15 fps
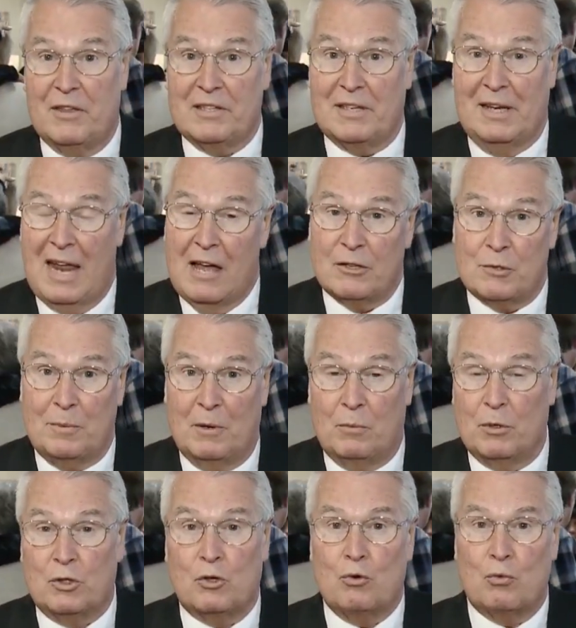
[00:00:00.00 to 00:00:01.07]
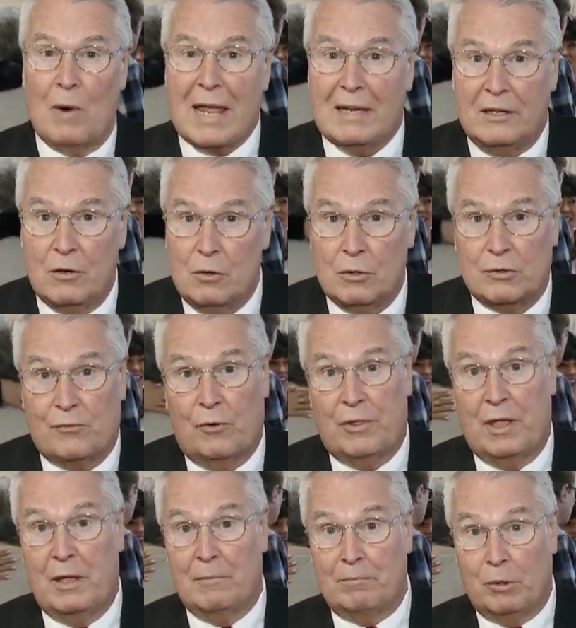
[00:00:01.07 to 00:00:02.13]
this announcement was great news for
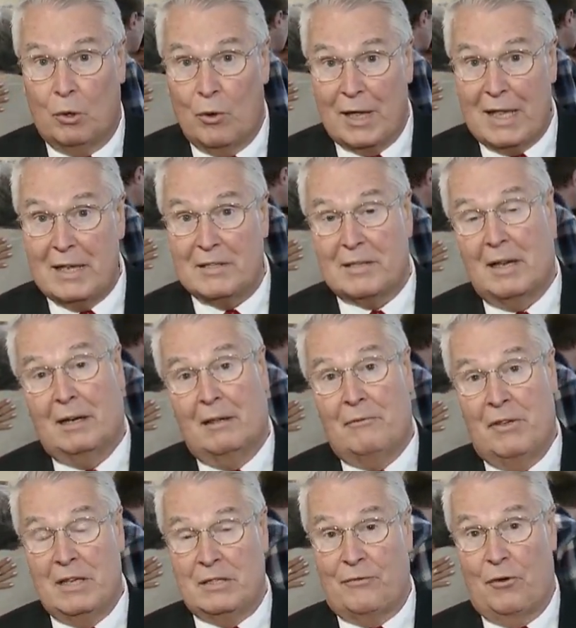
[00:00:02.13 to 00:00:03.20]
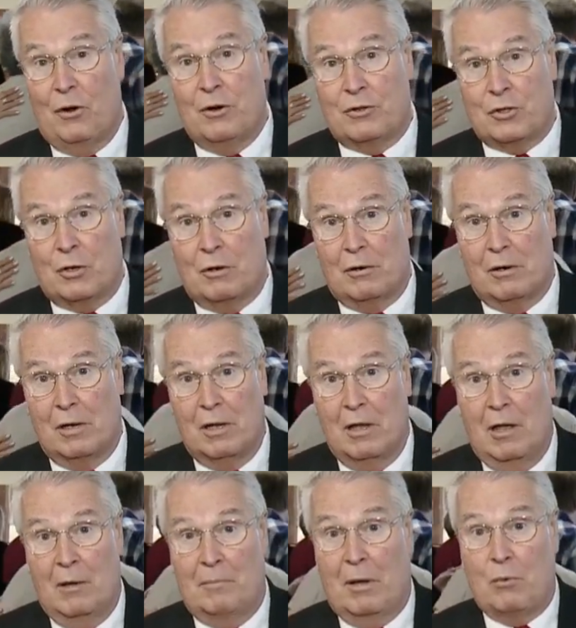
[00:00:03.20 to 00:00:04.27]
the employees at Levin's Furniture.
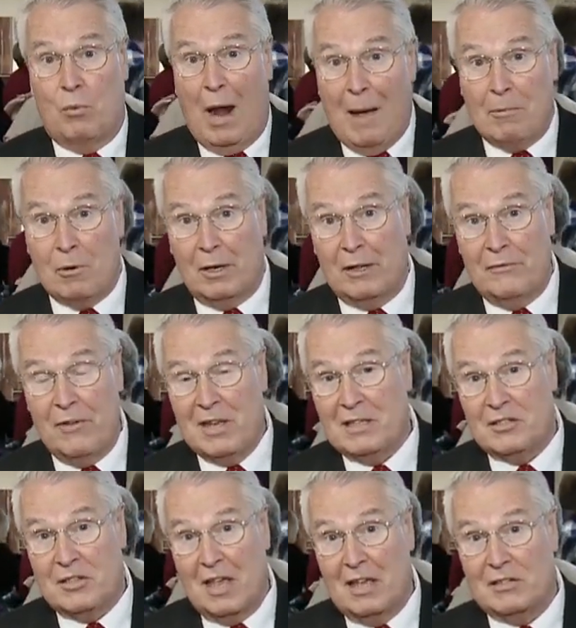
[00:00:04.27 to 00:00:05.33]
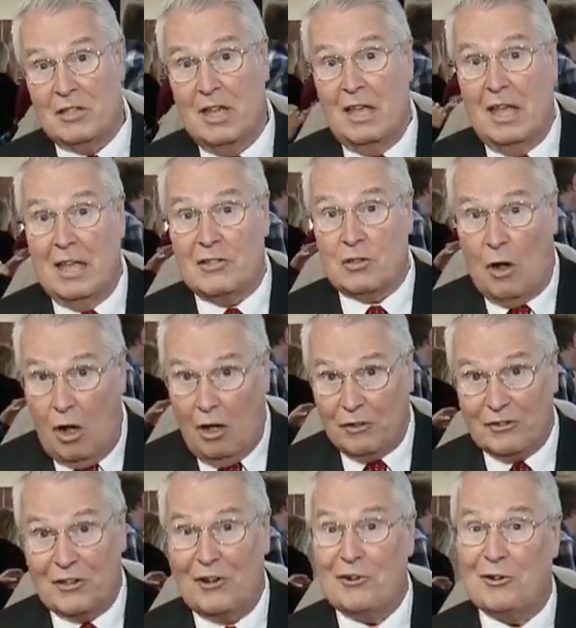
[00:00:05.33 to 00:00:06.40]
But Robert Levin says it's
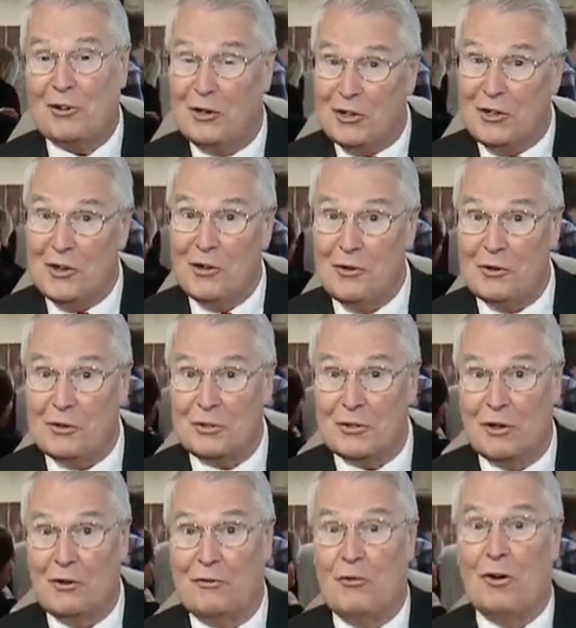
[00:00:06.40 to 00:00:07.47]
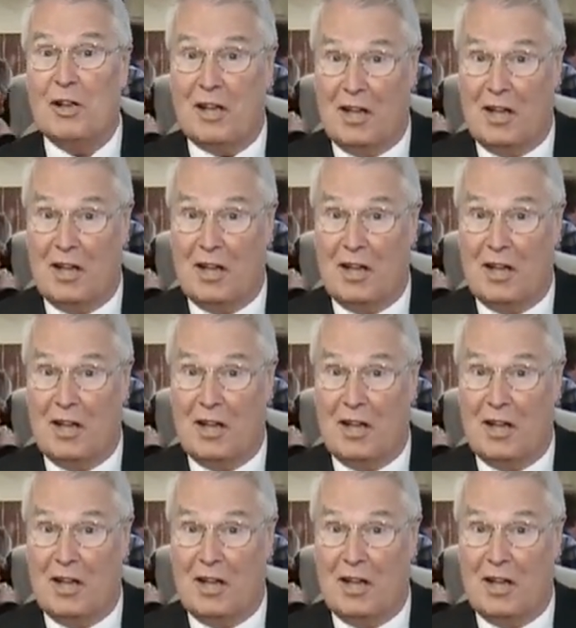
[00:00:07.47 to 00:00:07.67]
also good news for